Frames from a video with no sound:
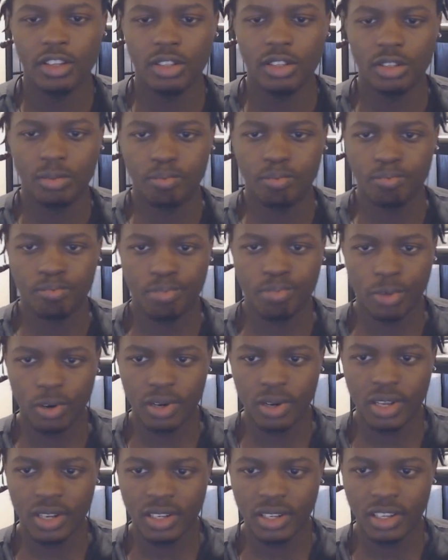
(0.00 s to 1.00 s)

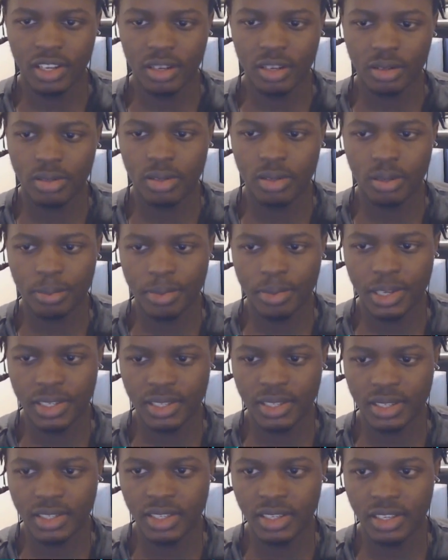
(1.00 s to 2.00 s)
broken down to the
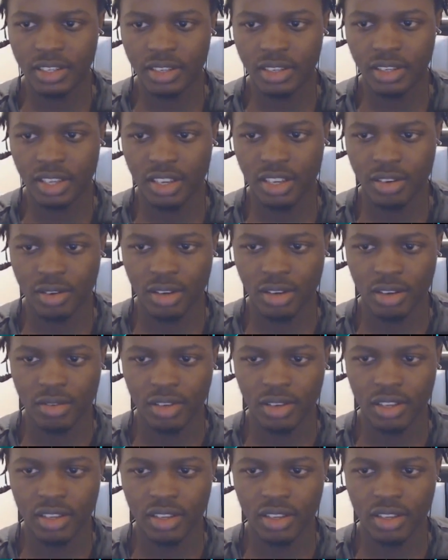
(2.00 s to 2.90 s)
basics, and then you have like